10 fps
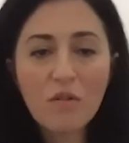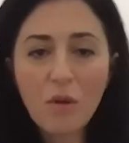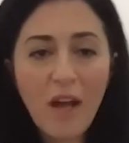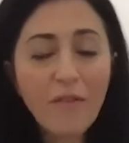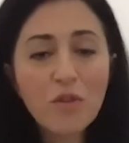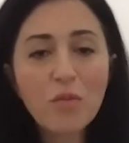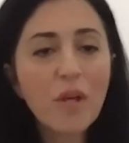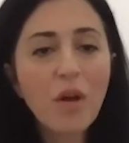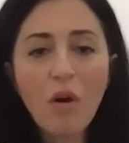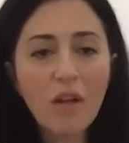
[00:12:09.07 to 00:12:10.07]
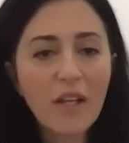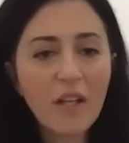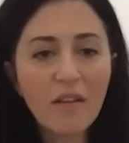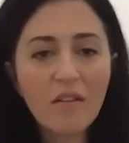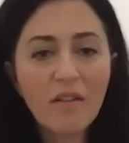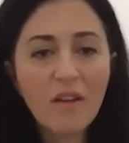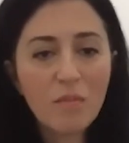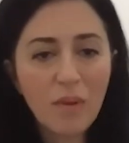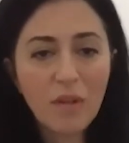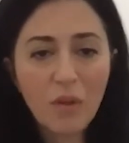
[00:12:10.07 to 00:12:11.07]
You have to be all in.
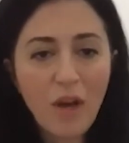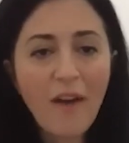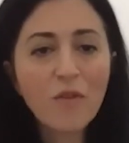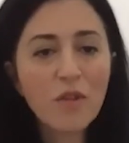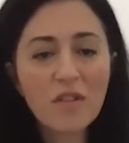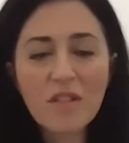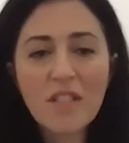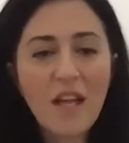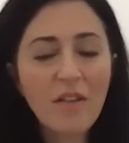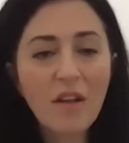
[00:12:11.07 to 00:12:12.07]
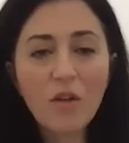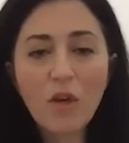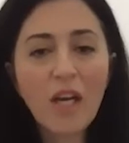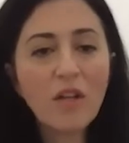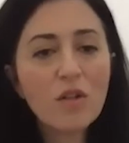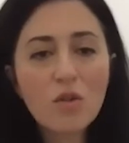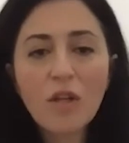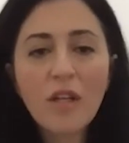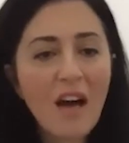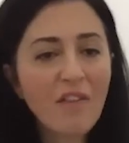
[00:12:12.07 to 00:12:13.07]
Yeah. You have to understand that you cannot do
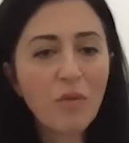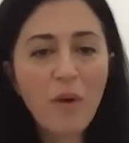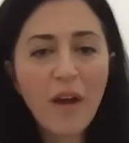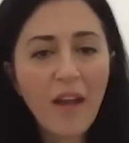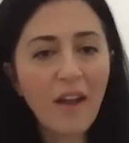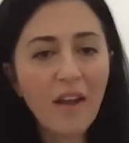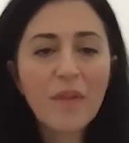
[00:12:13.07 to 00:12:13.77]
it halfway.